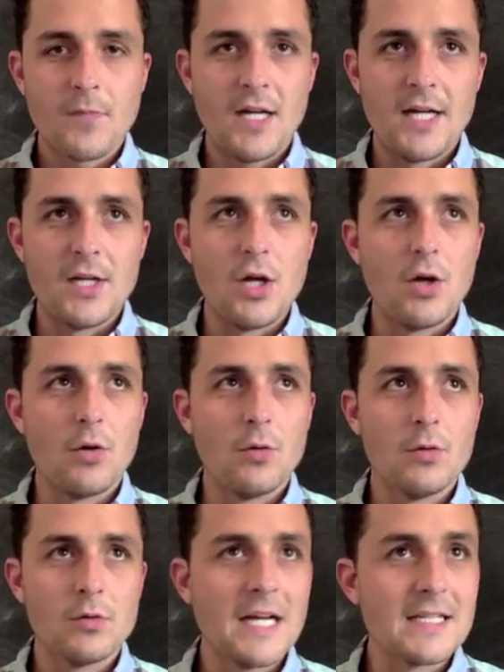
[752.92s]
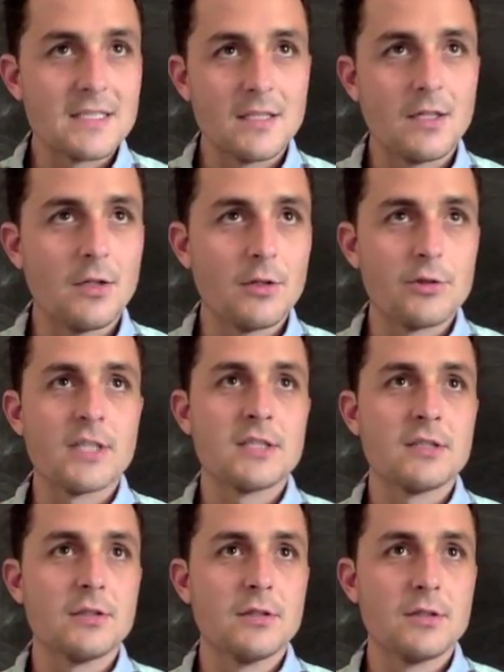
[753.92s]
I know, lastly, I'll
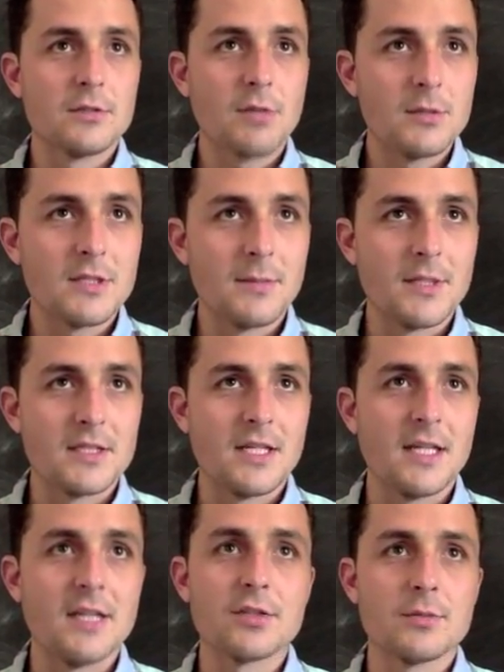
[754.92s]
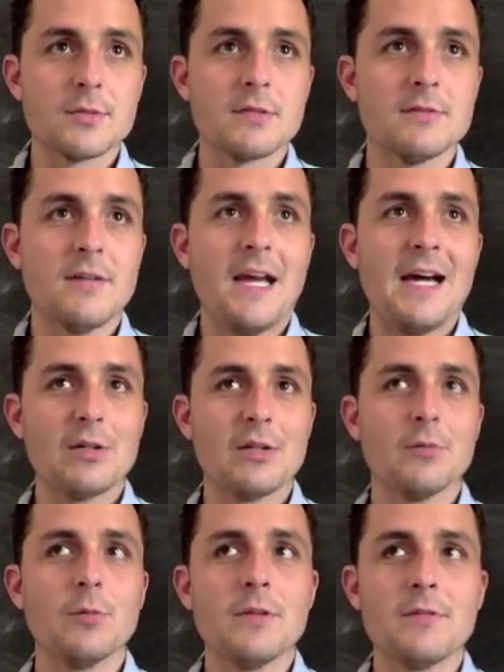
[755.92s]
address, there's probably some anxiety in terms of how
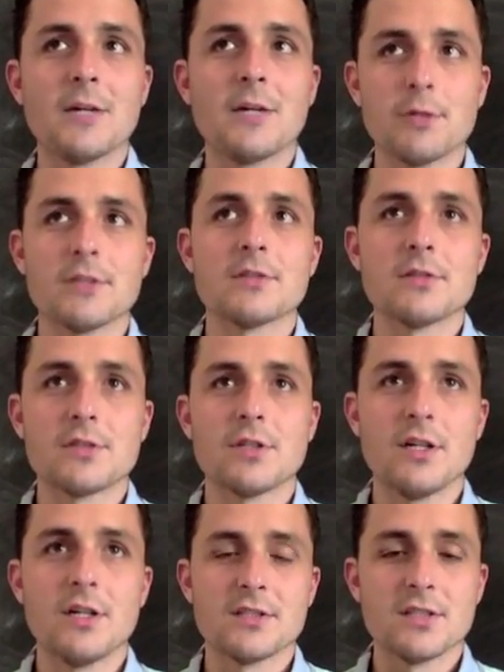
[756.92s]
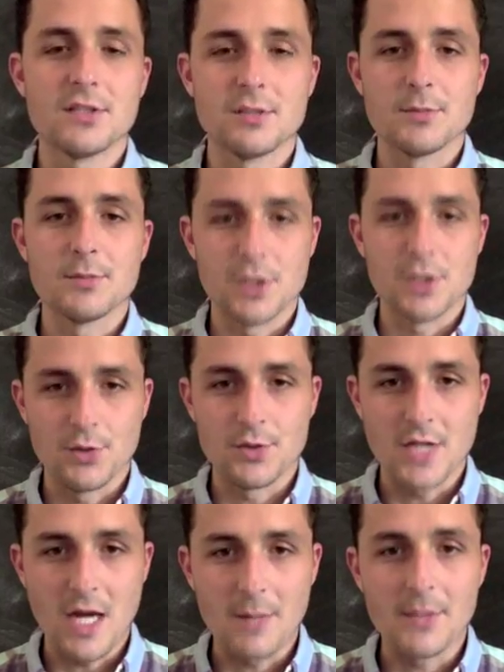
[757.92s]
can we find research on such obscure
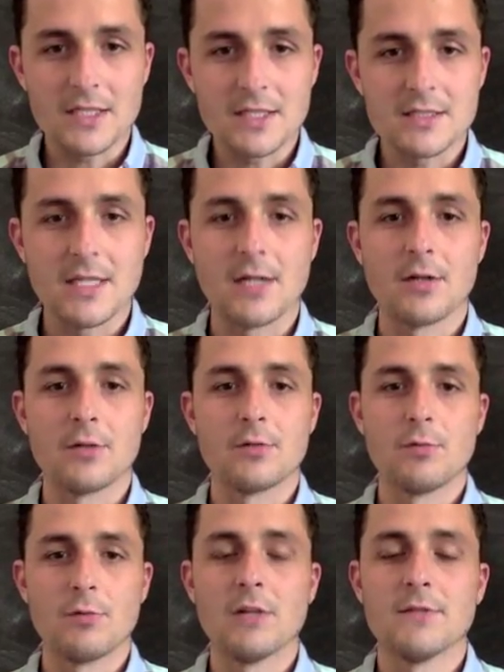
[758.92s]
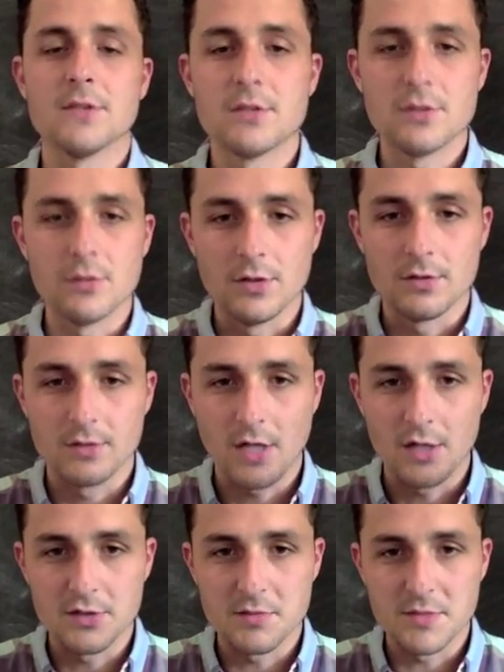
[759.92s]
topics that are relevant to
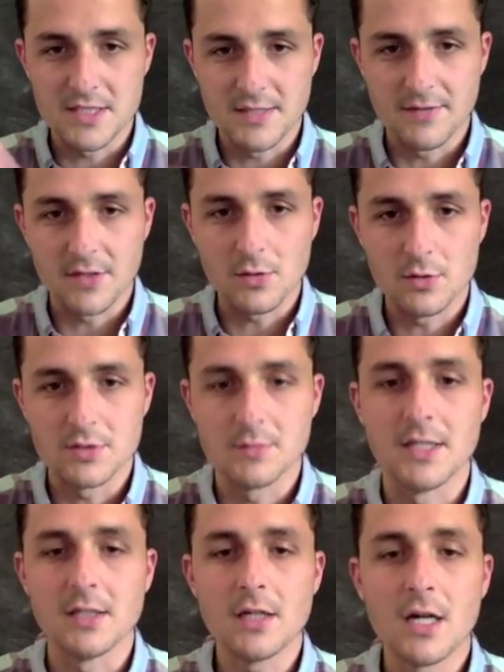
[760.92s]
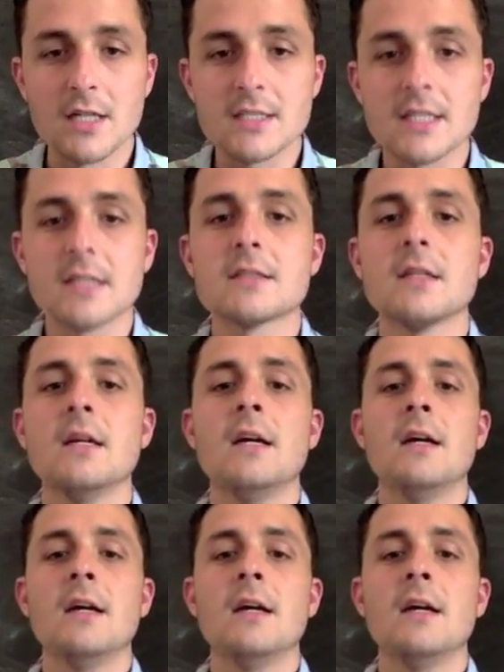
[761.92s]
our specific Old Dominion context.